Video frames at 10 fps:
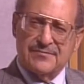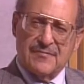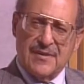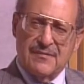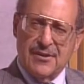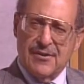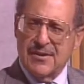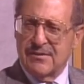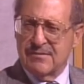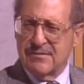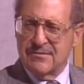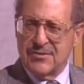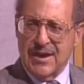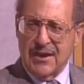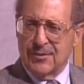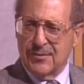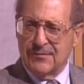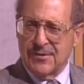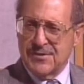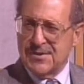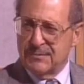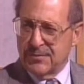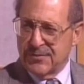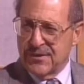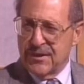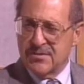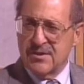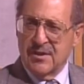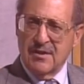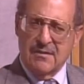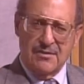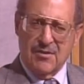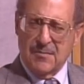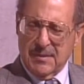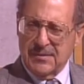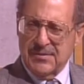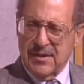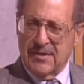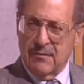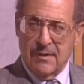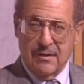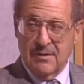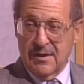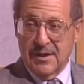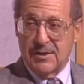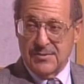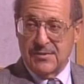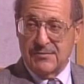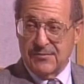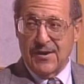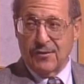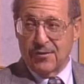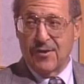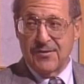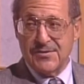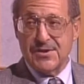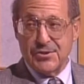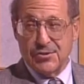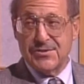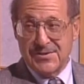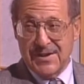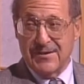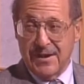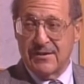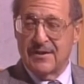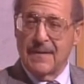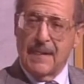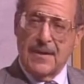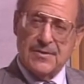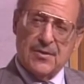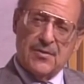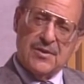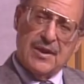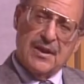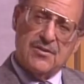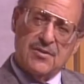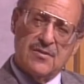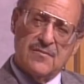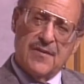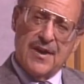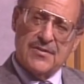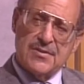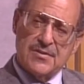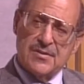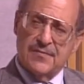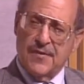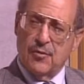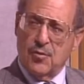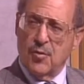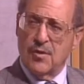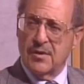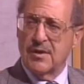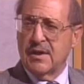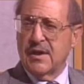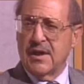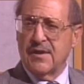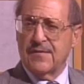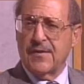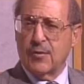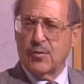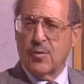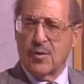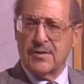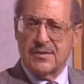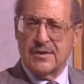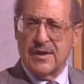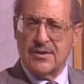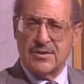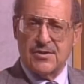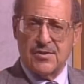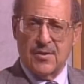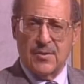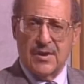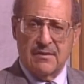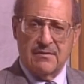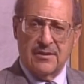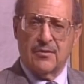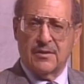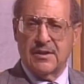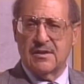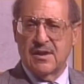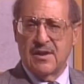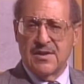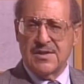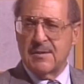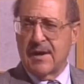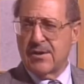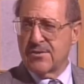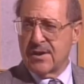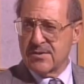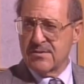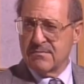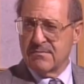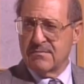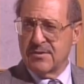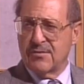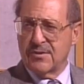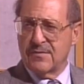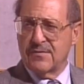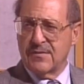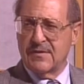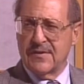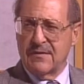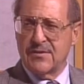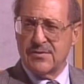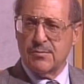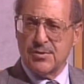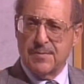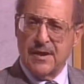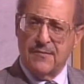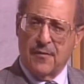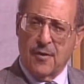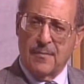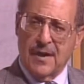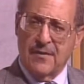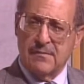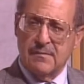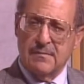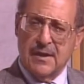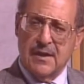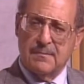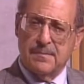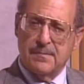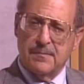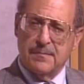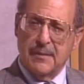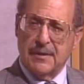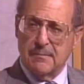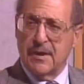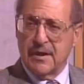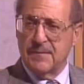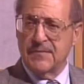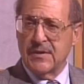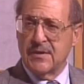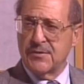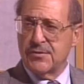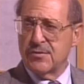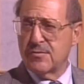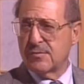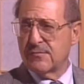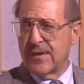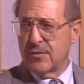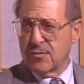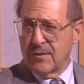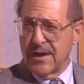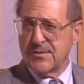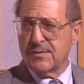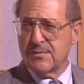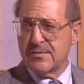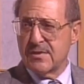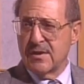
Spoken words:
very shallow and very simple things, you ought to be able to say that. Well, it was a federal law that said you couldn't say that. So you had to fight this in the federal court, and the federal court actually saw that we had literally semi-trucks load of evidence that was paid for by public money through federal grants. It was